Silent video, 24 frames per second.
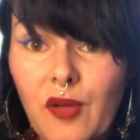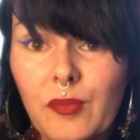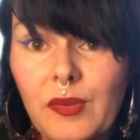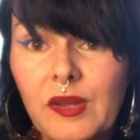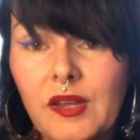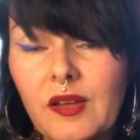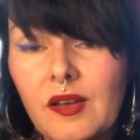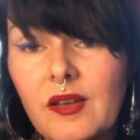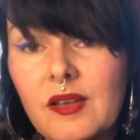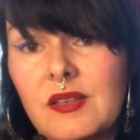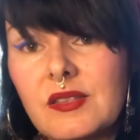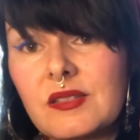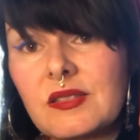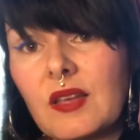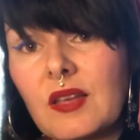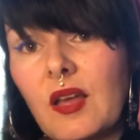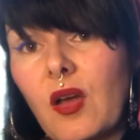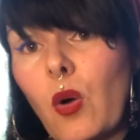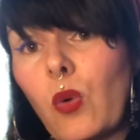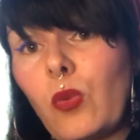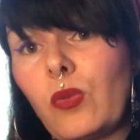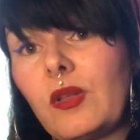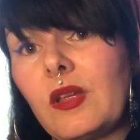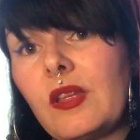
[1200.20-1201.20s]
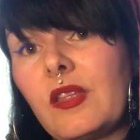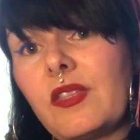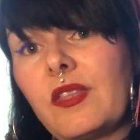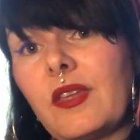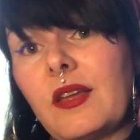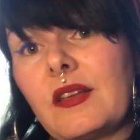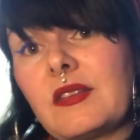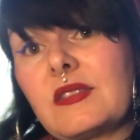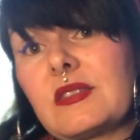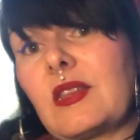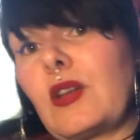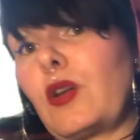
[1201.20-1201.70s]
because only
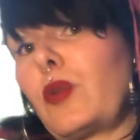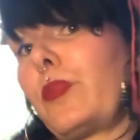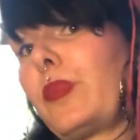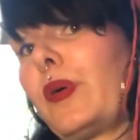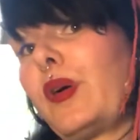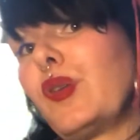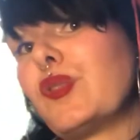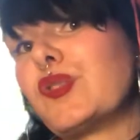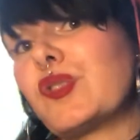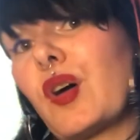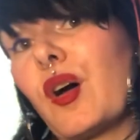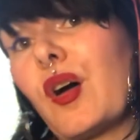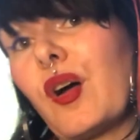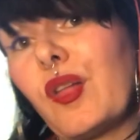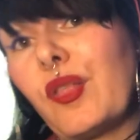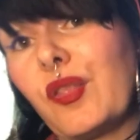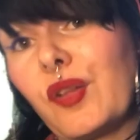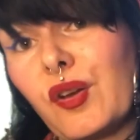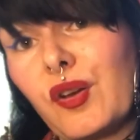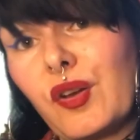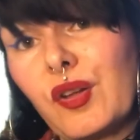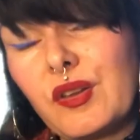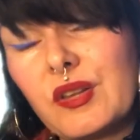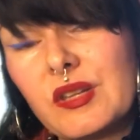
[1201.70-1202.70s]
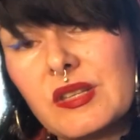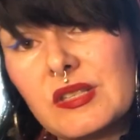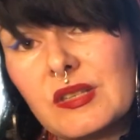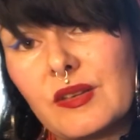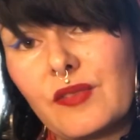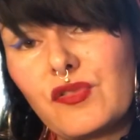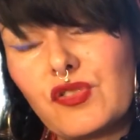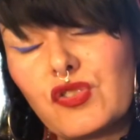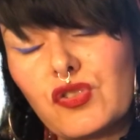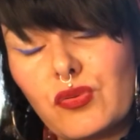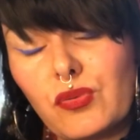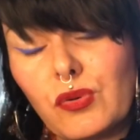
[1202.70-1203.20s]
things that are built on the goodness of
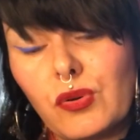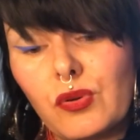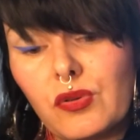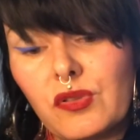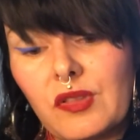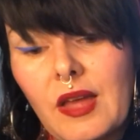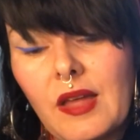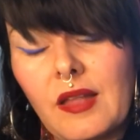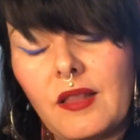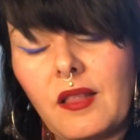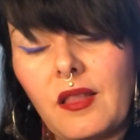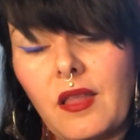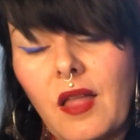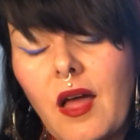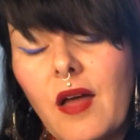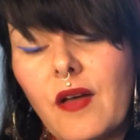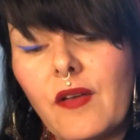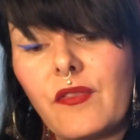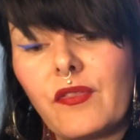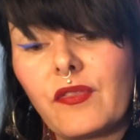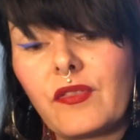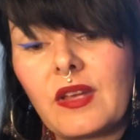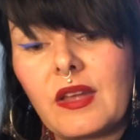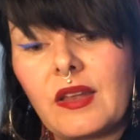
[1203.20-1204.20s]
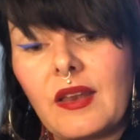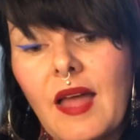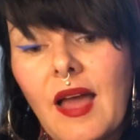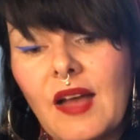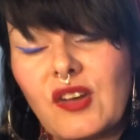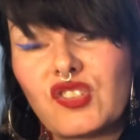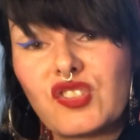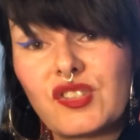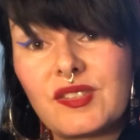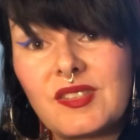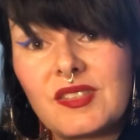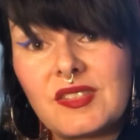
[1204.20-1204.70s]
truth and love can
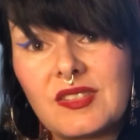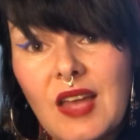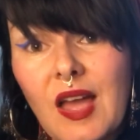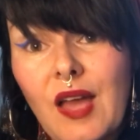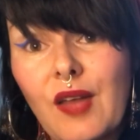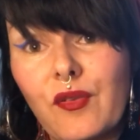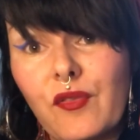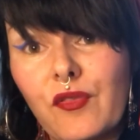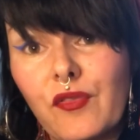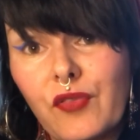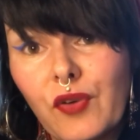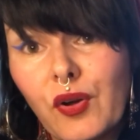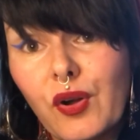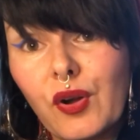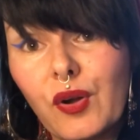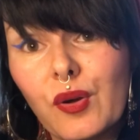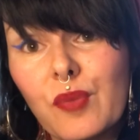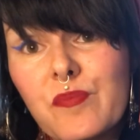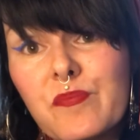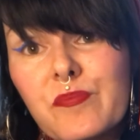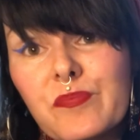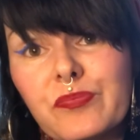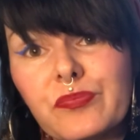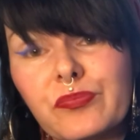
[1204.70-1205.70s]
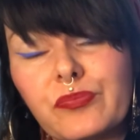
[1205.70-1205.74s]
actually stand firm.